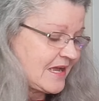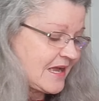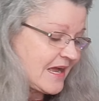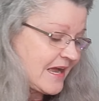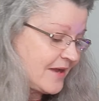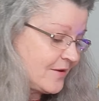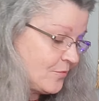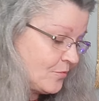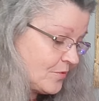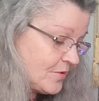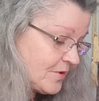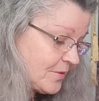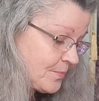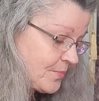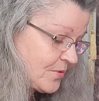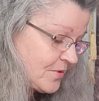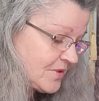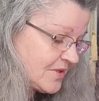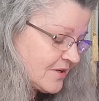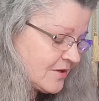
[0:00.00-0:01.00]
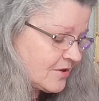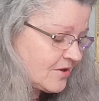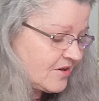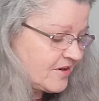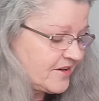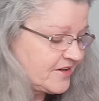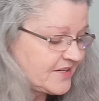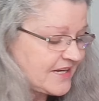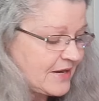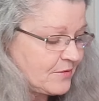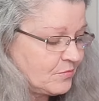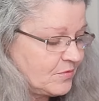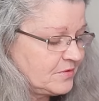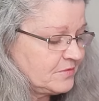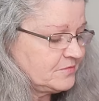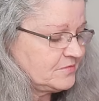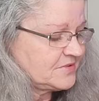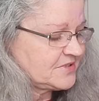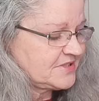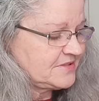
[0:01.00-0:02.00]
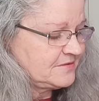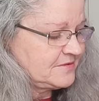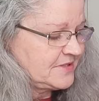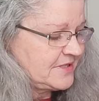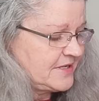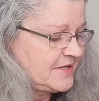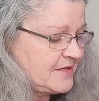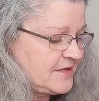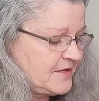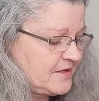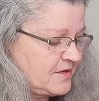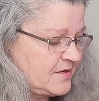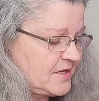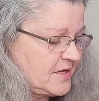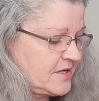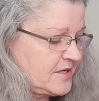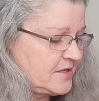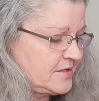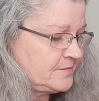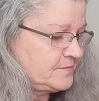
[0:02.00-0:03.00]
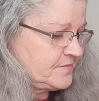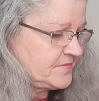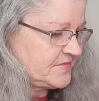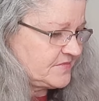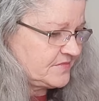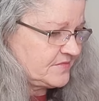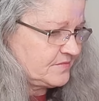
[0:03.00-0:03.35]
I will pull a card. I won't um,